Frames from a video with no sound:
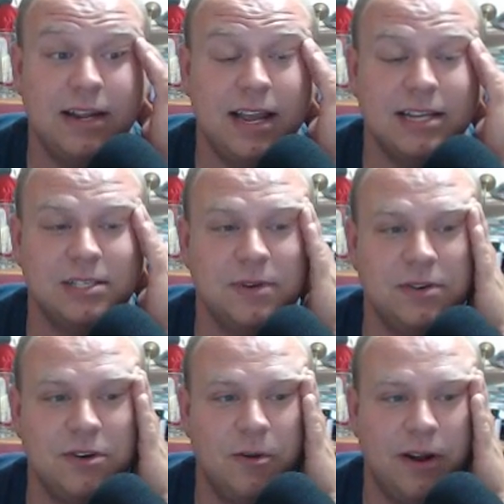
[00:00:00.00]
podcast we
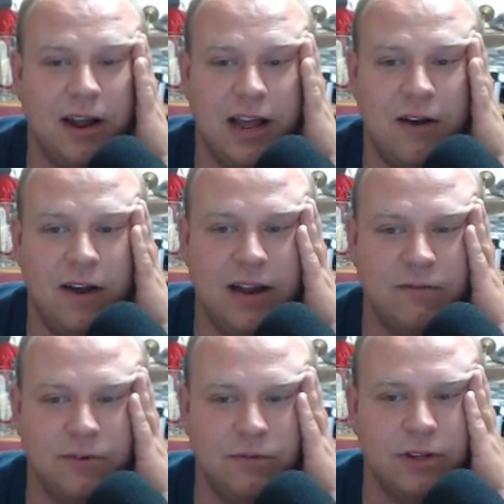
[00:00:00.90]
do about how I
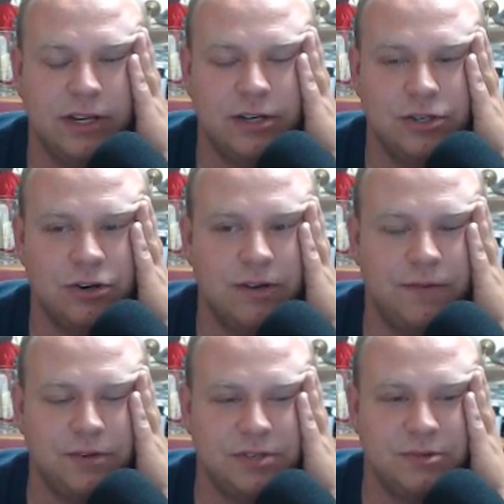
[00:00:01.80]
would really enjoy
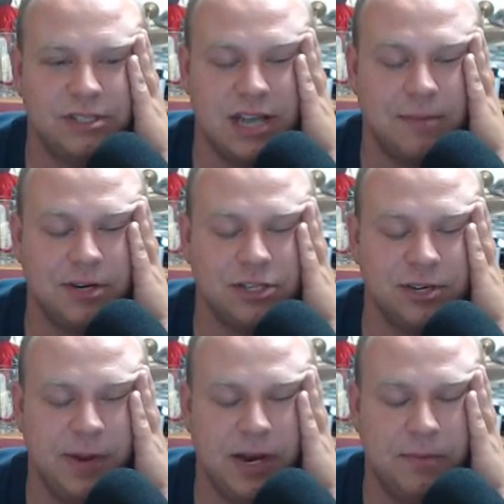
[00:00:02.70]
if you would stop touching my nipples?